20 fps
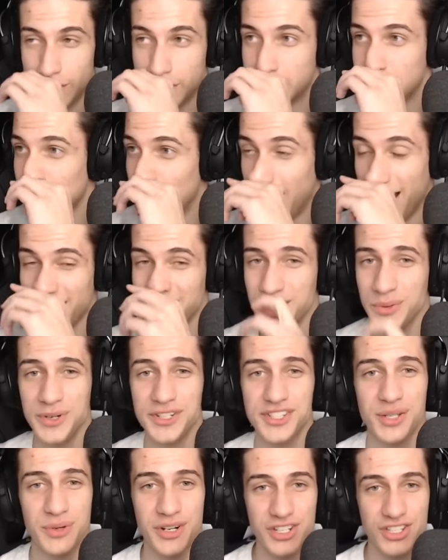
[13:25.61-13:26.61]
So, I actually want
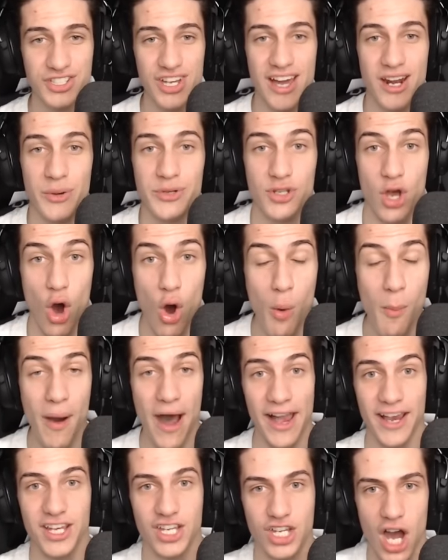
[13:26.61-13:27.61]
to see what a shadow is. Oh
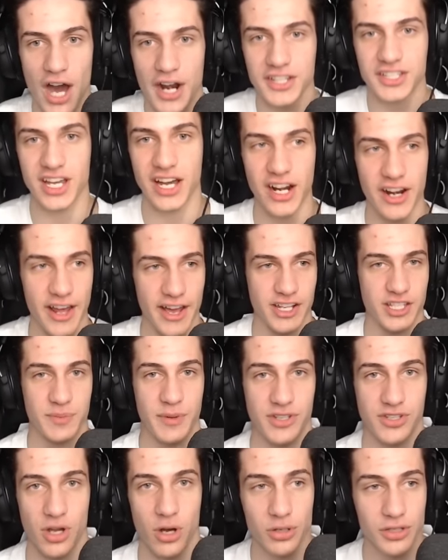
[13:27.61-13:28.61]
my god, he's got an
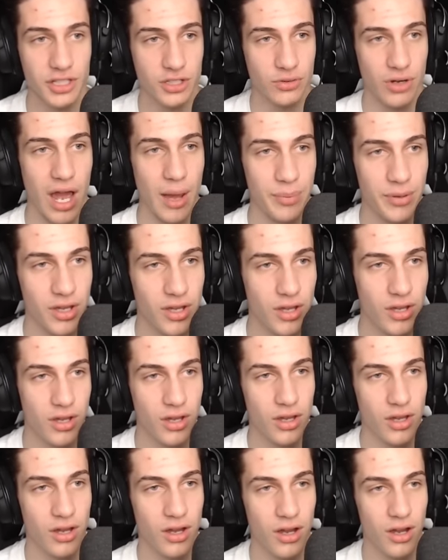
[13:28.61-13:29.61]
X-Miss. Holy crap.
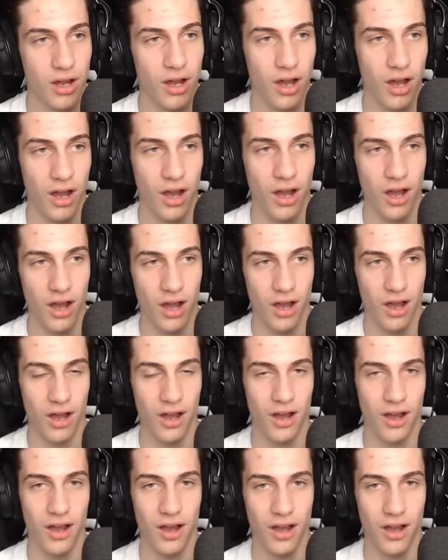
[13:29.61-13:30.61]

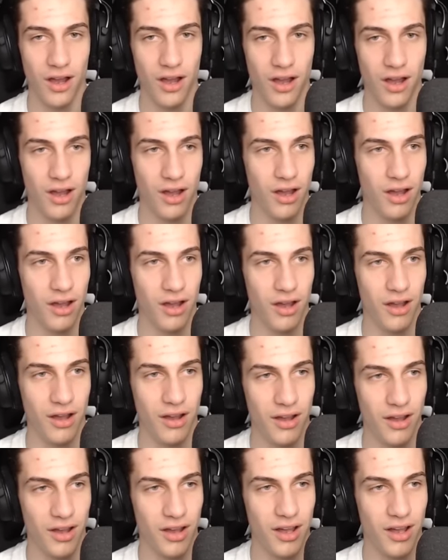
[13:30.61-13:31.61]
Uh,
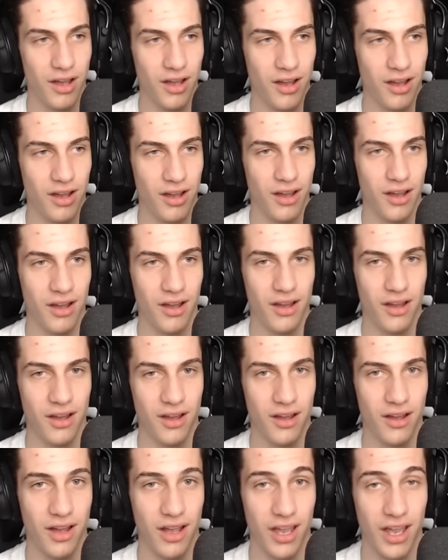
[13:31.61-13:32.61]
uh,
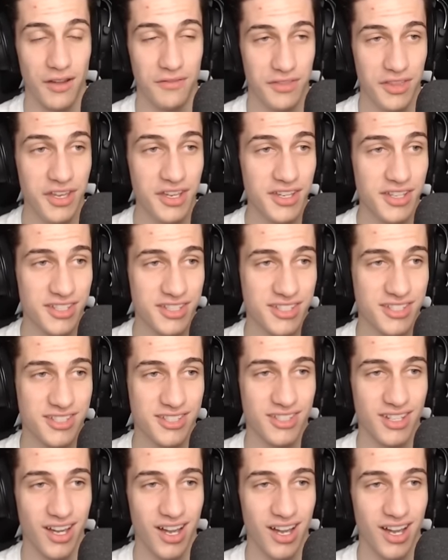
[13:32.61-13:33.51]
I have this.